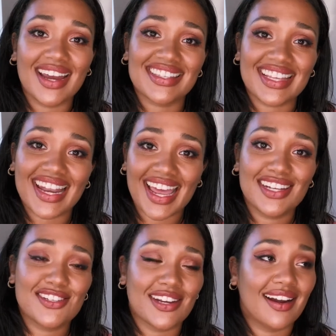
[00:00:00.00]
and
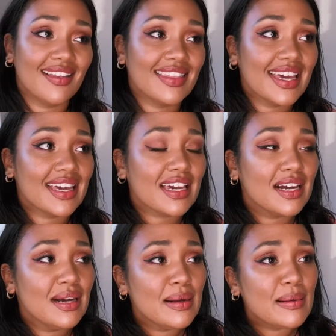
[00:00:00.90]
energy. And I think
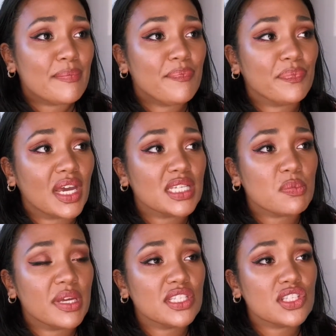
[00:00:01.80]
I
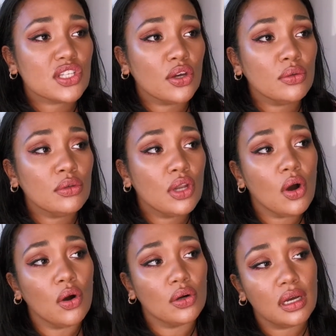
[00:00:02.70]
spent so
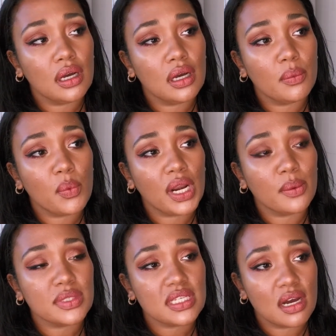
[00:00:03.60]
long when I
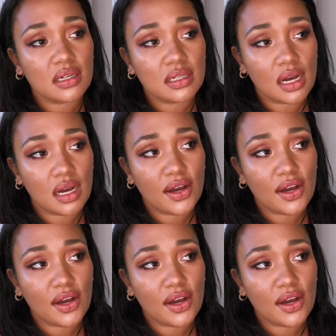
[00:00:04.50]
was younger